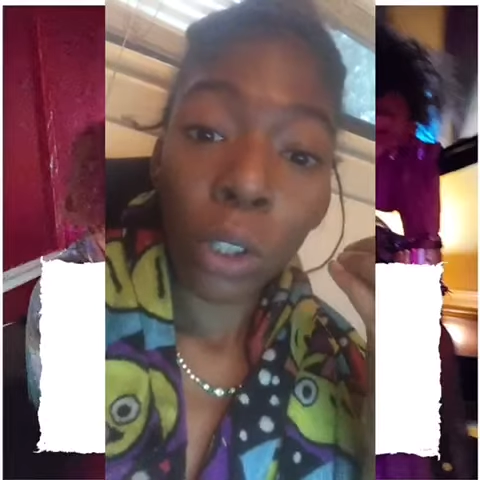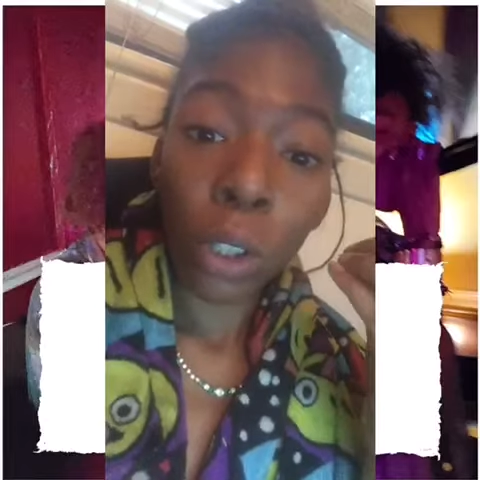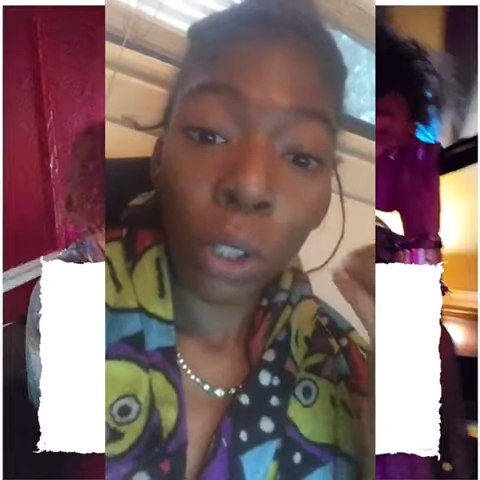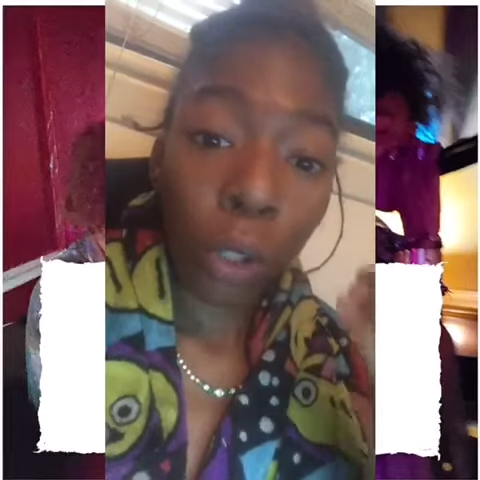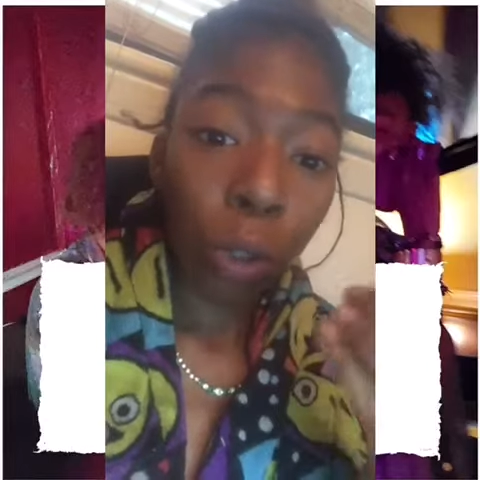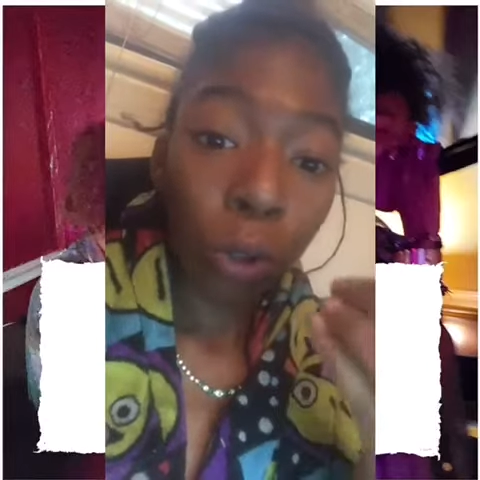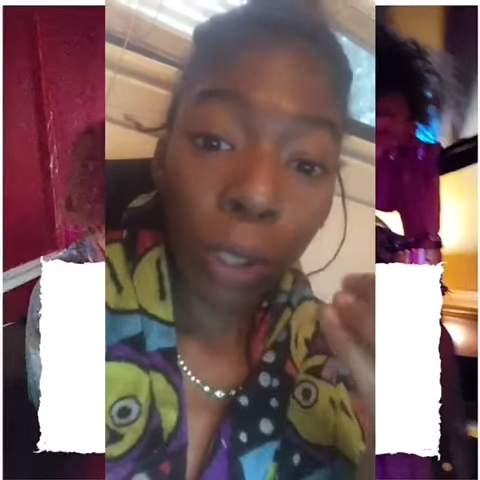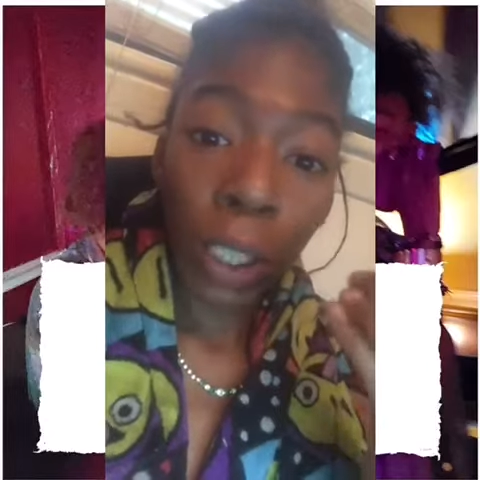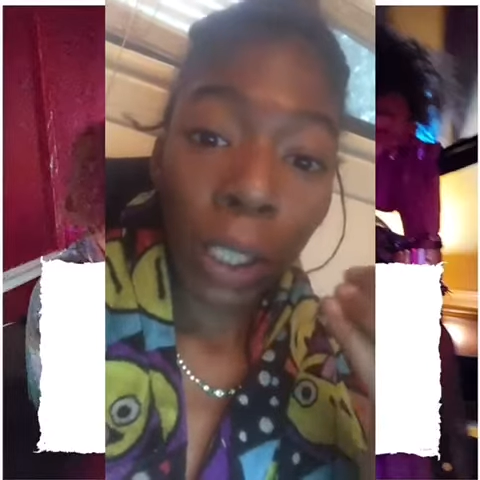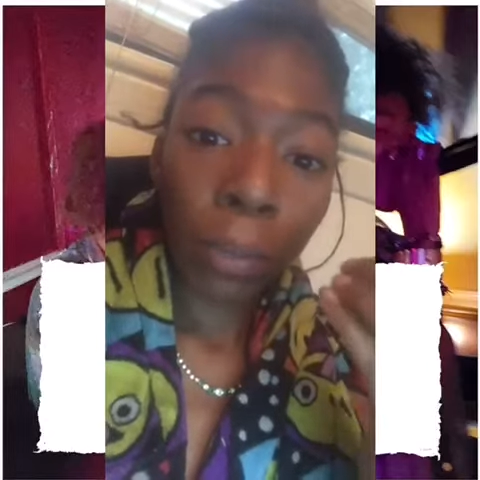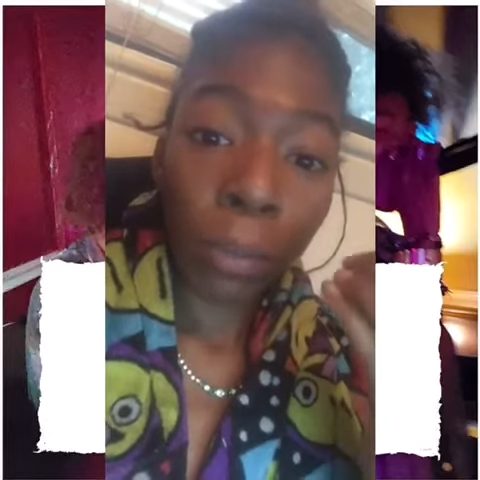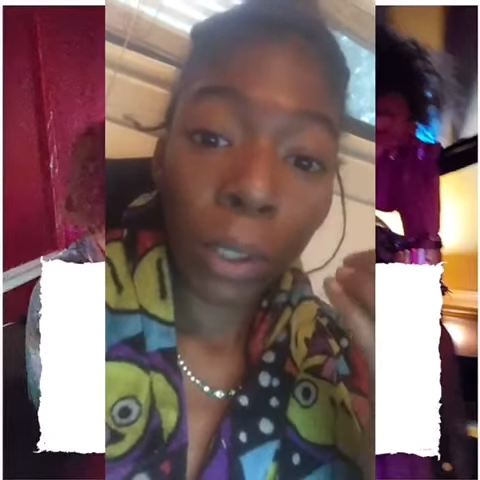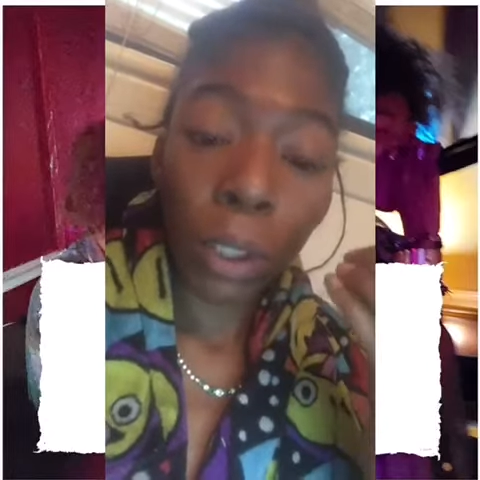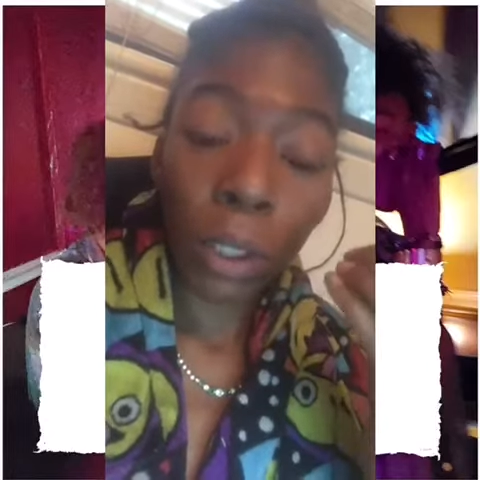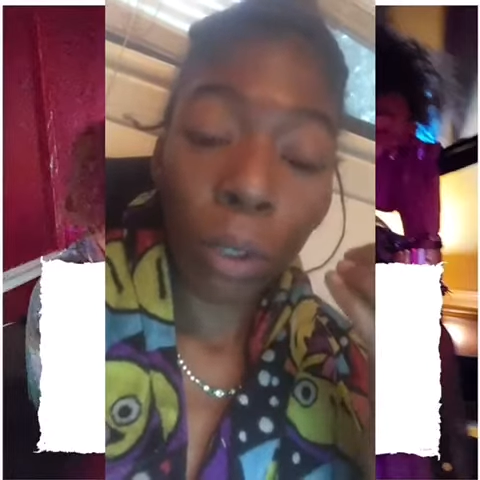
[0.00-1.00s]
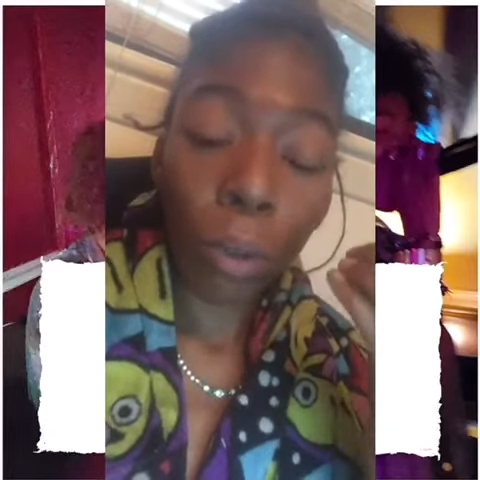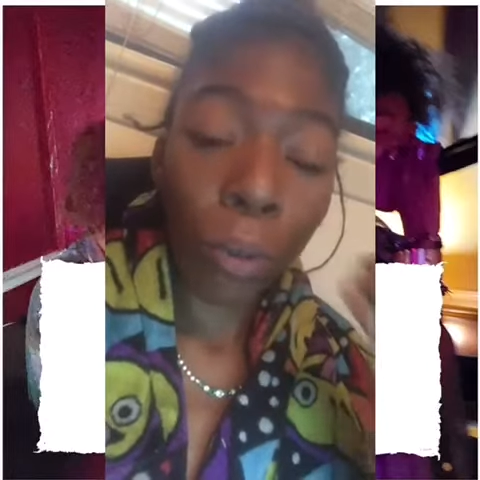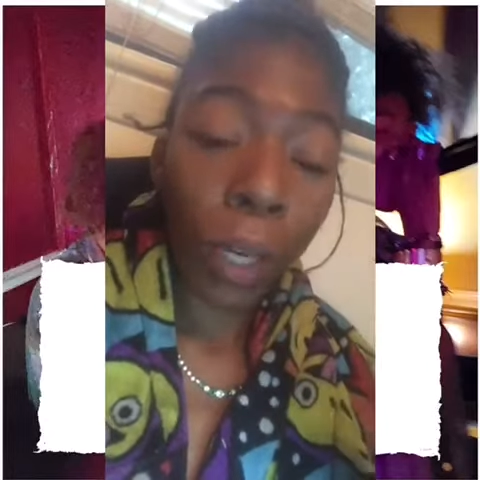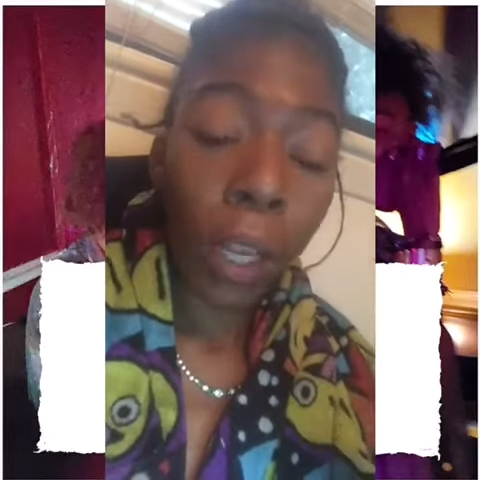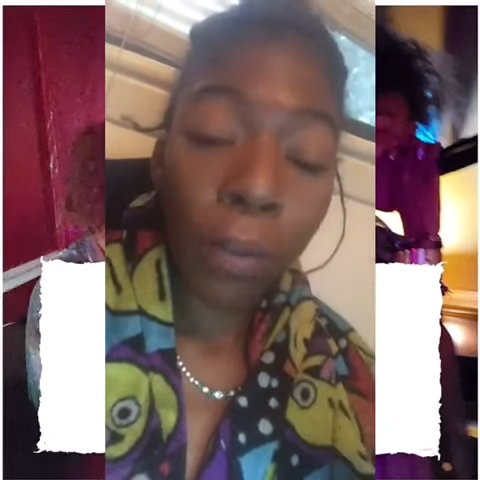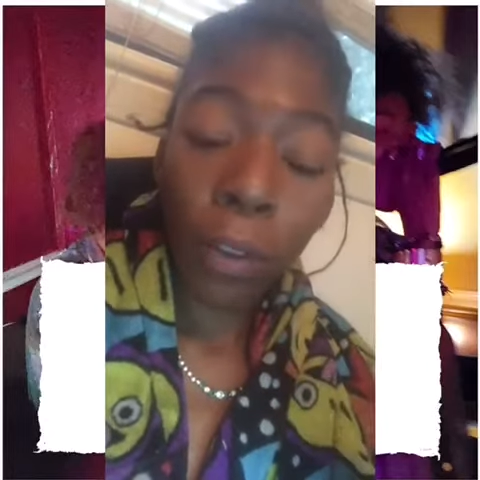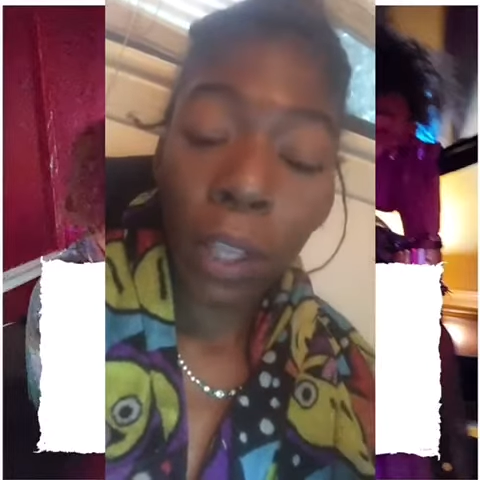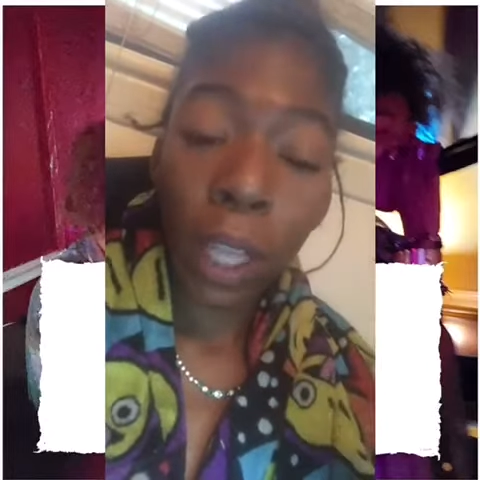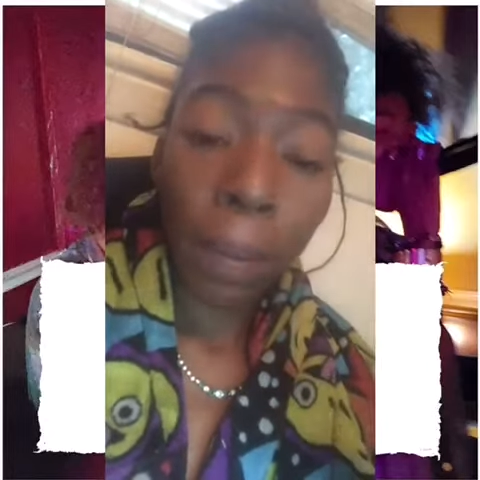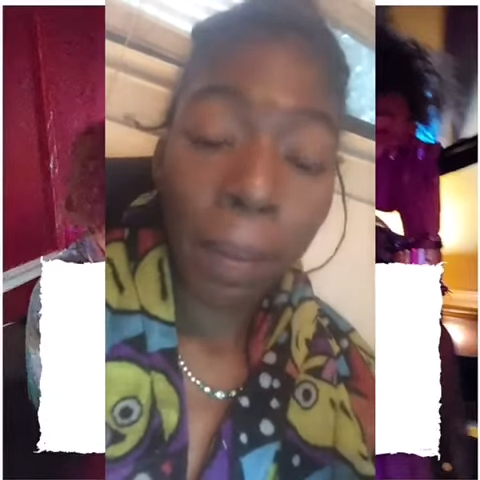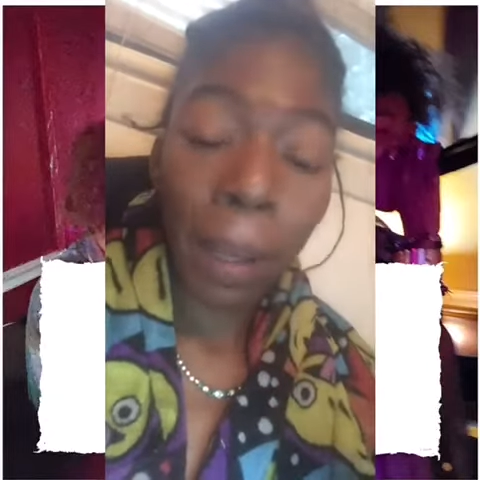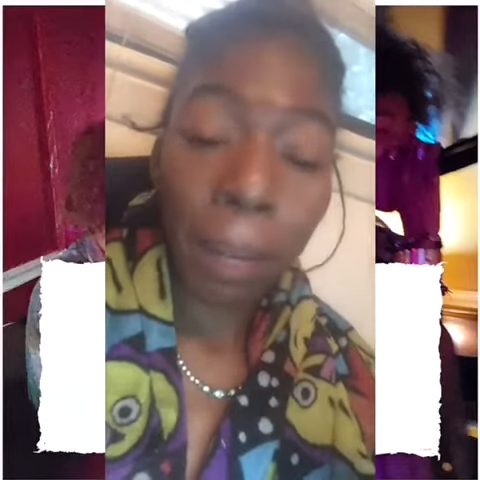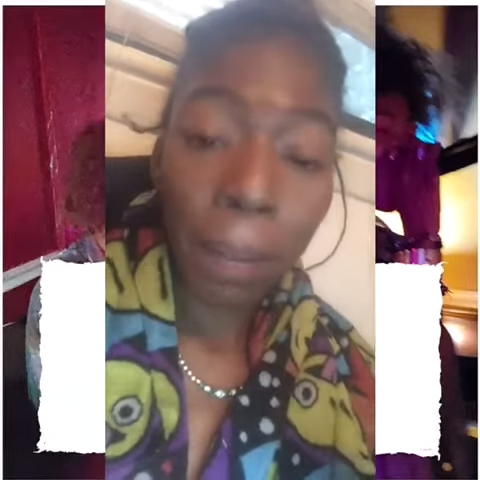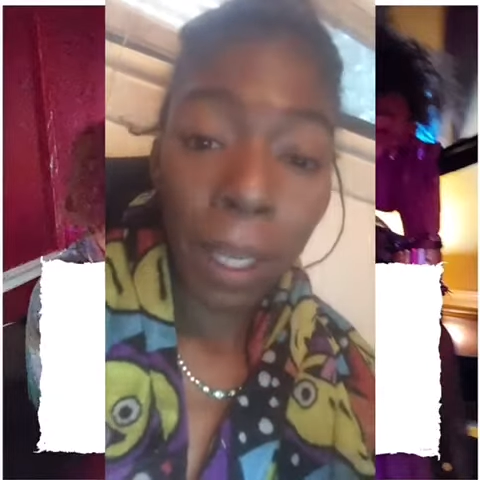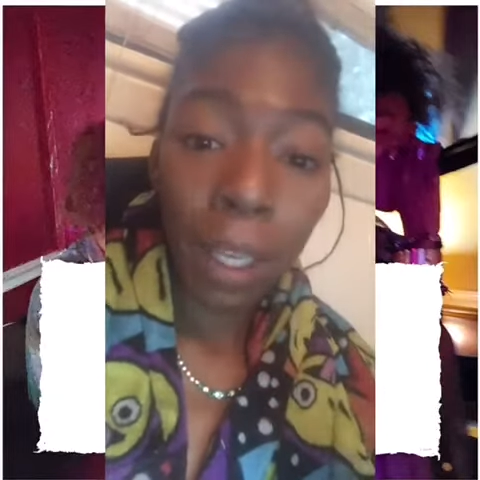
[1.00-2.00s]
your dreams, whatever they
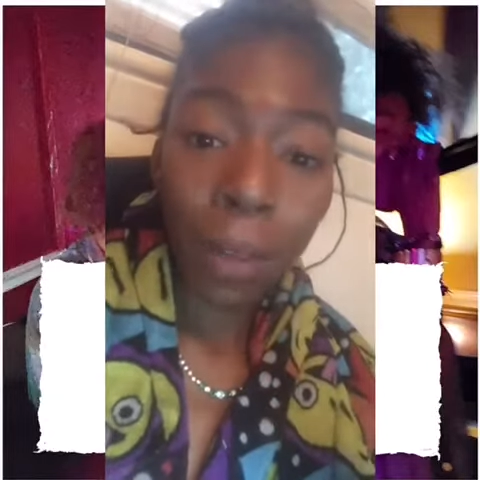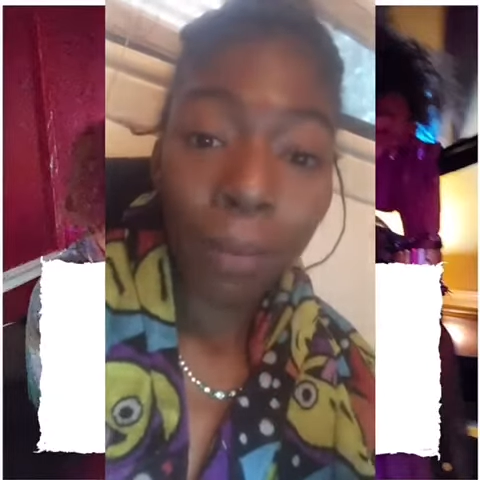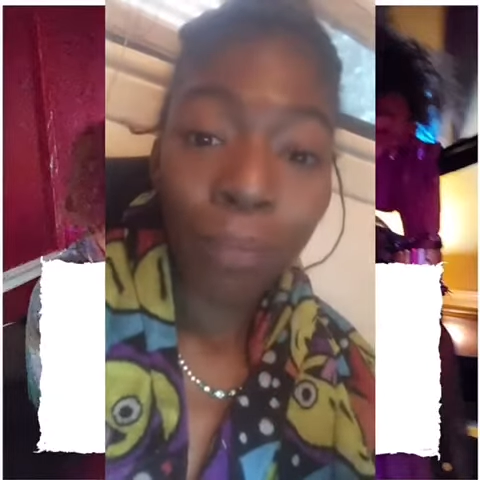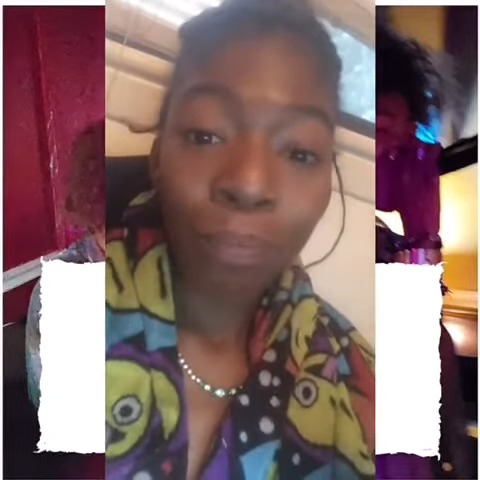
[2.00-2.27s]
may be.